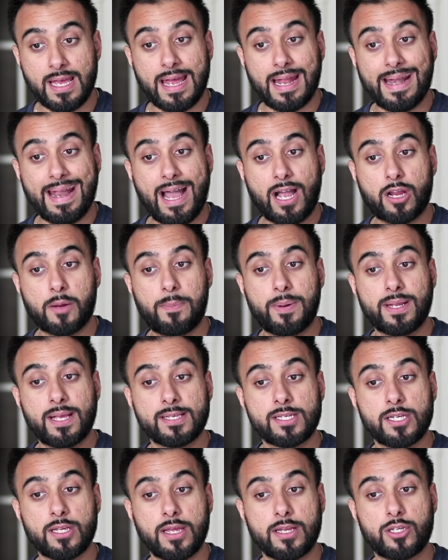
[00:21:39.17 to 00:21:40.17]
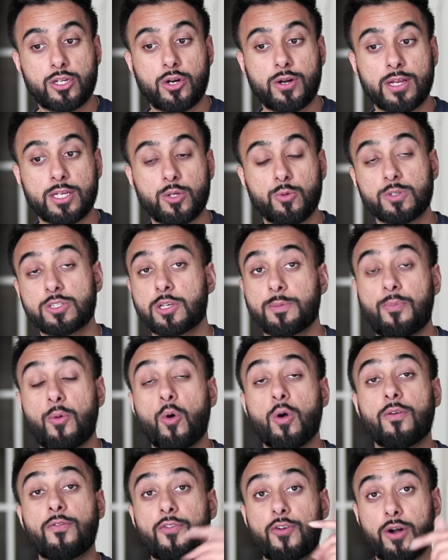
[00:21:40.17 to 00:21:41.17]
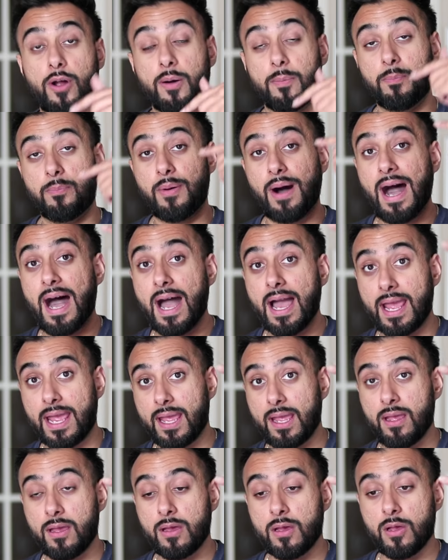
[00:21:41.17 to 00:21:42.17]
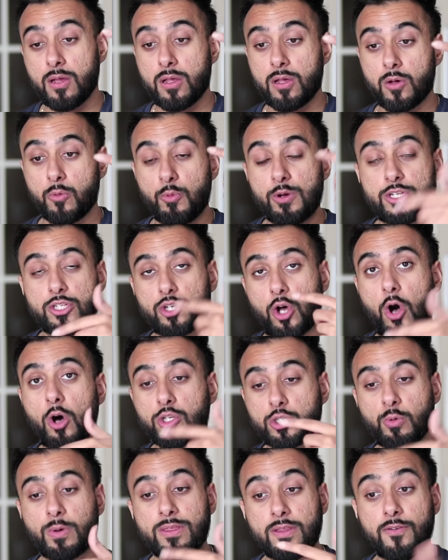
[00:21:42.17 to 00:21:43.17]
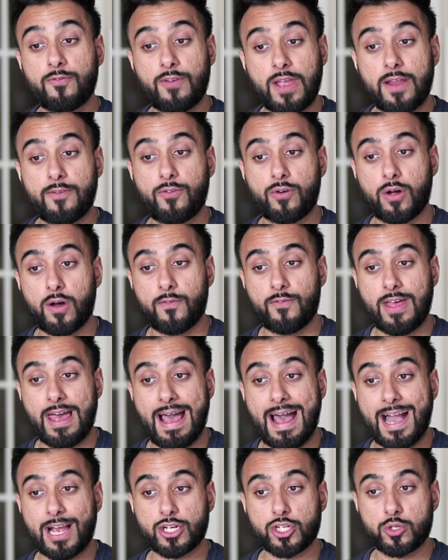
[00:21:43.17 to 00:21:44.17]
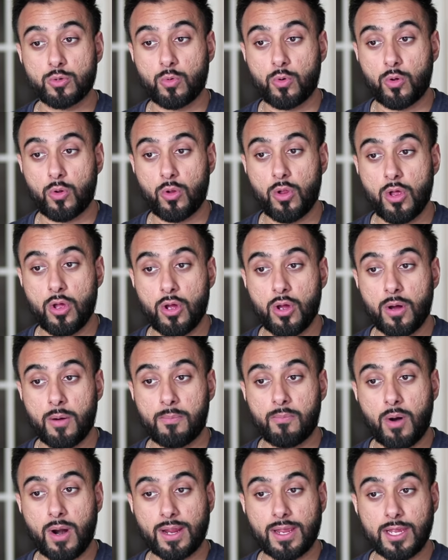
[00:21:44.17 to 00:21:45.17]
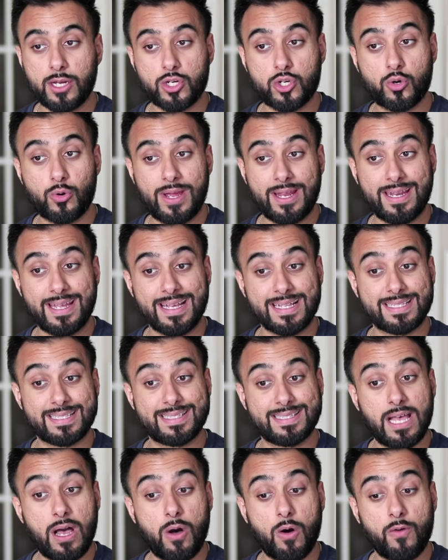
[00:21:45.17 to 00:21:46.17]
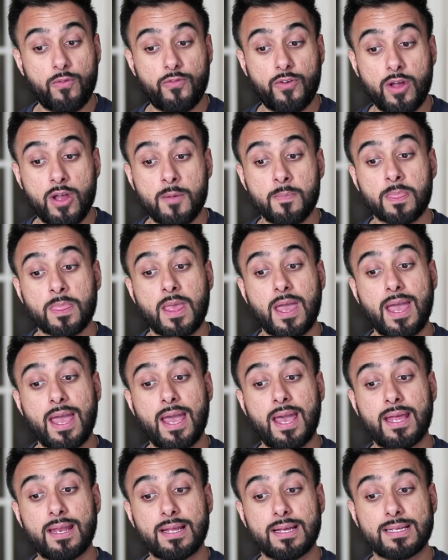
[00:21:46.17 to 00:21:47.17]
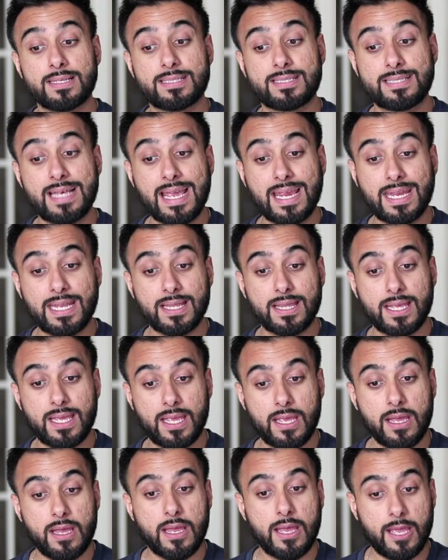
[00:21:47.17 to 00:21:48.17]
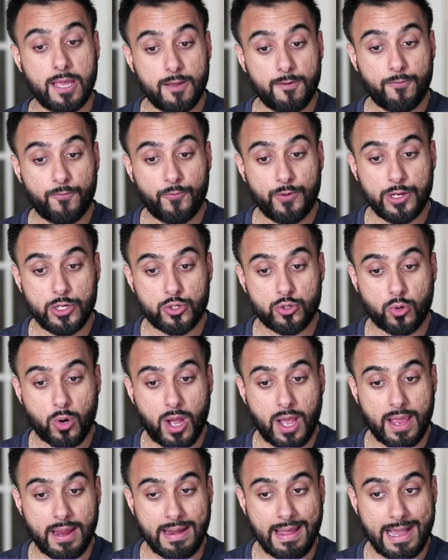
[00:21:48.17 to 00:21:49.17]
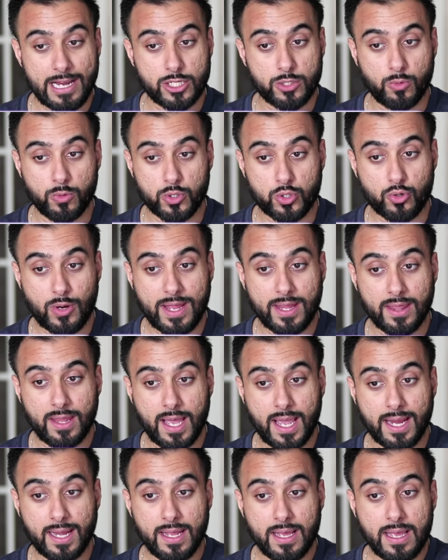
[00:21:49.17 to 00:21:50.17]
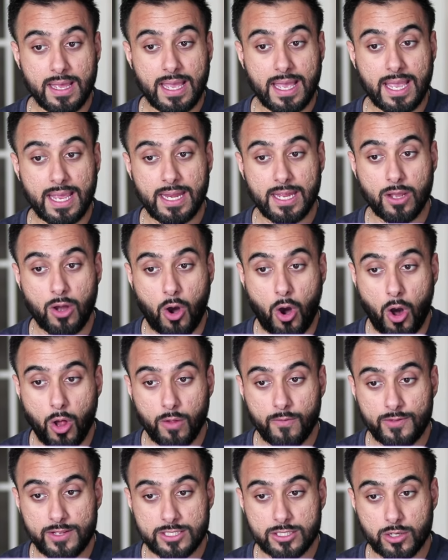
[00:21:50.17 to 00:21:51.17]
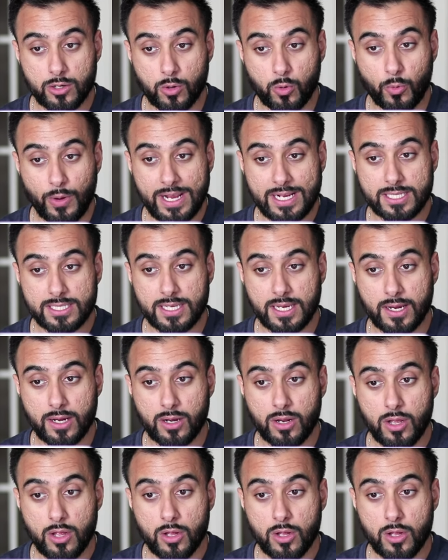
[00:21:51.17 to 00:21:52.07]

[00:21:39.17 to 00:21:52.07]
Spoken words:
now could potentially turn into a support for a buy, which is also in the favor of the actual market trend itself. And secondly, if we draw an actual trend line hitting all of these little wicks here,